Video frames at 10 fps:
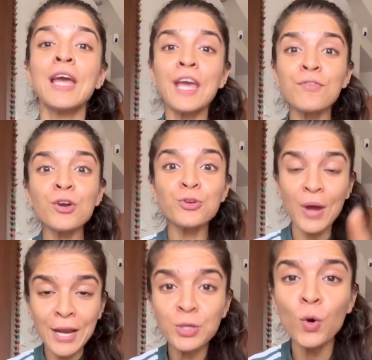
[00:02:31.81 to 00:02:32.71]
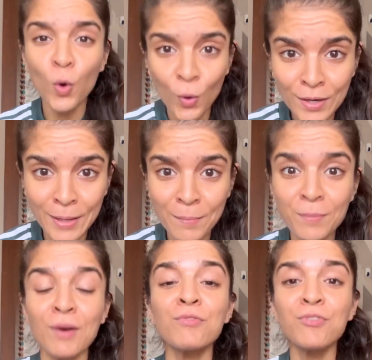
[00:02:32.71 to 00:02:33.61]
If you're trying to hold him,
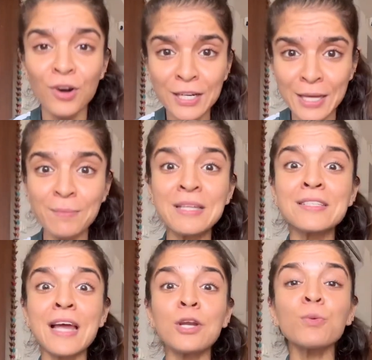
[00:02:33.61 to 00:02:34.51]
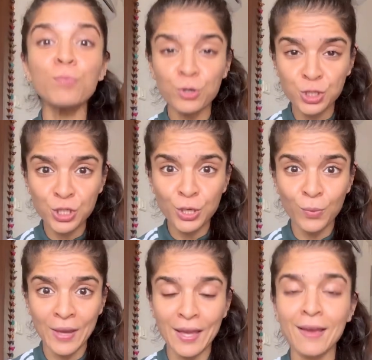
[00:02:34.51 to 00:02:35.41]
comfort him, he's trying to push you
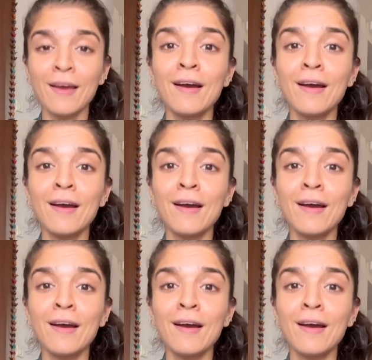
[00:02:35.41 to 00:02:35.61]
away.